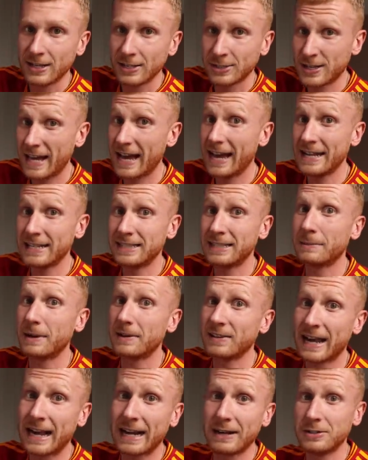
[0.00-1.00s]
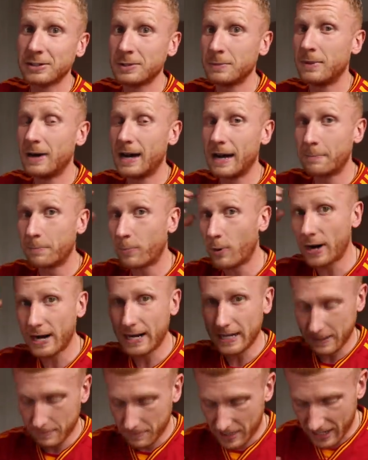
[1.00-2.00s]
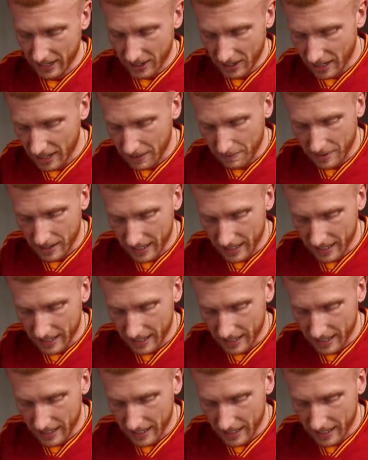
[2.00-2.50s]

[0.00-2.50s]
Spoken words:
So that is the amount of calories that my brain, my heart,